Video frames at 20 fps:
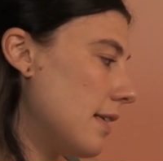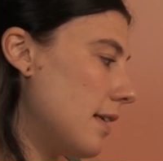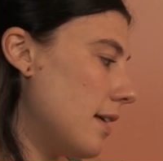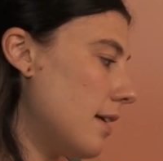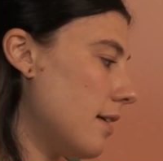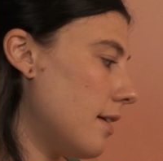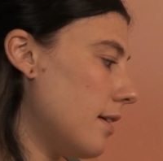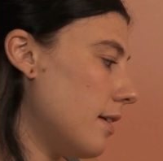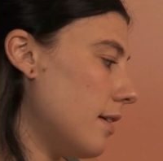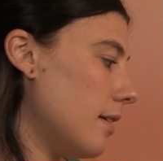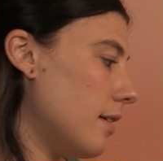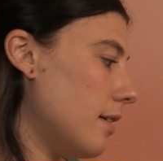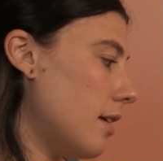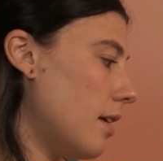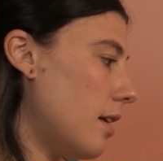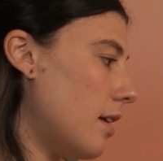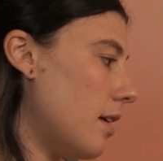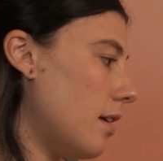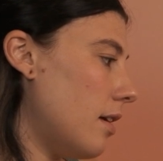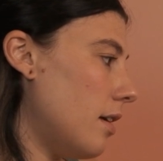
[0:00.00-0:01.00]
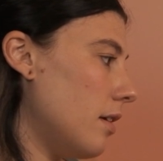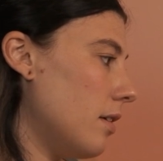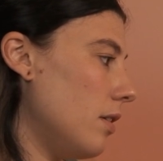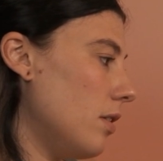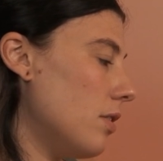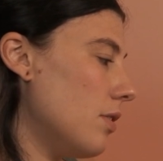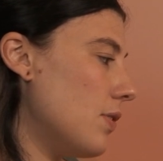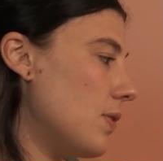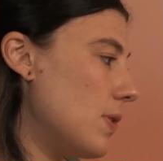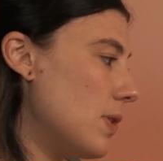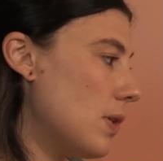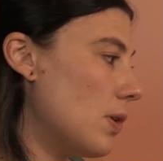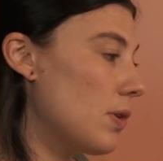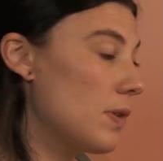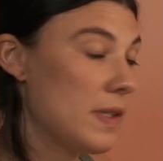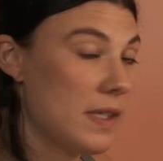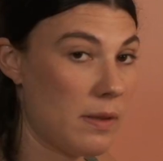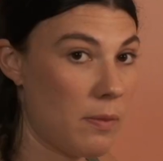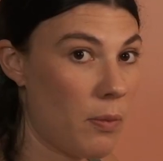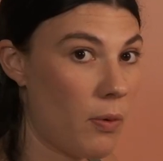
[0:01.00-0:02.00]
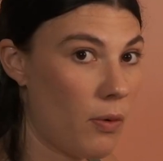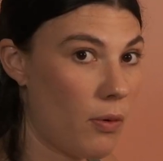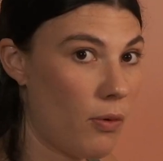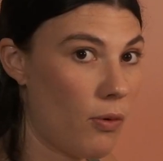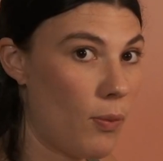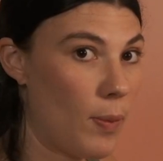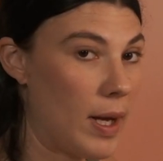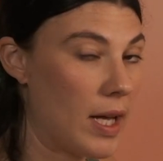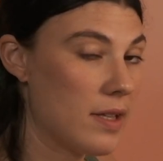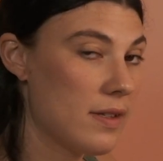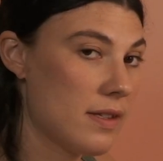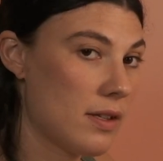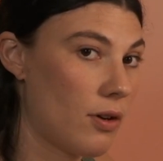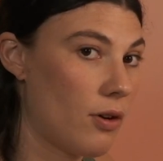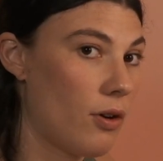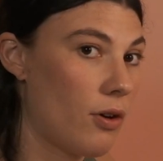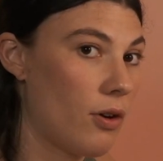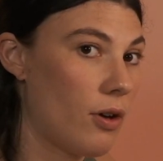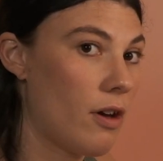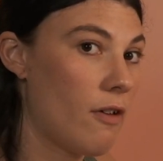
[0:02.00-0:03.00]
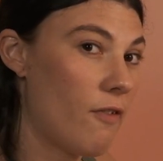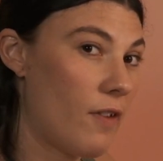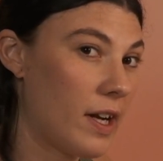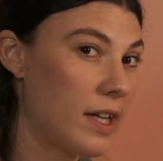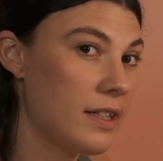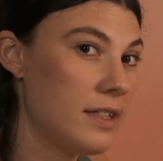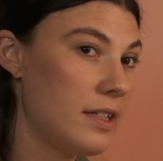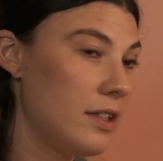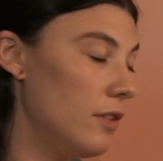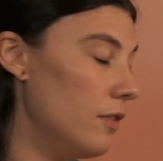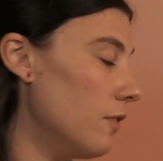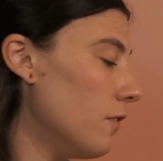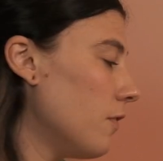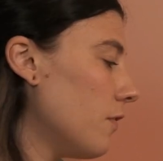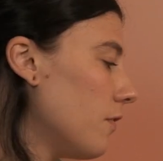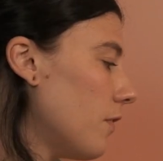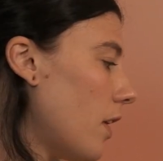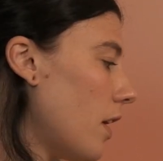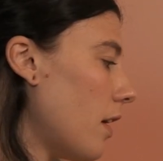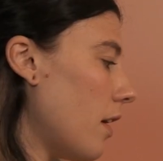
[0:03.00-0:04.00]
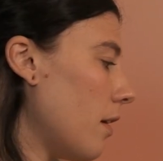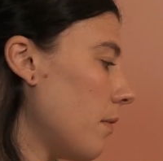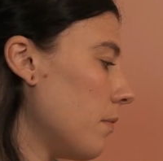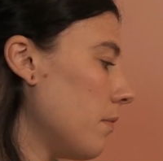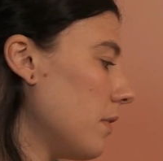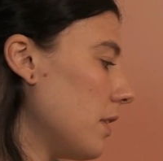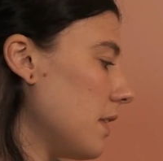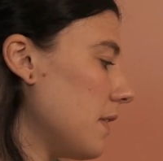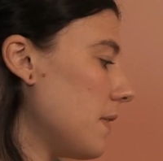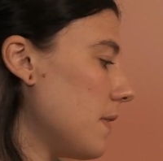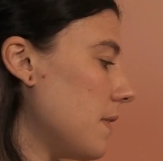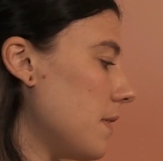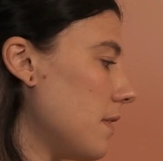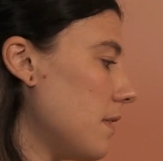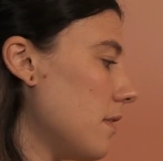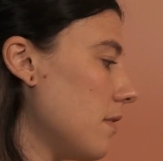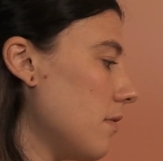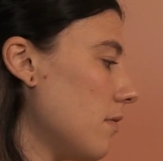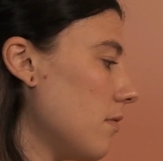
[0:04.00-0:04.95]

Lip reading: here are so simple but so effective. This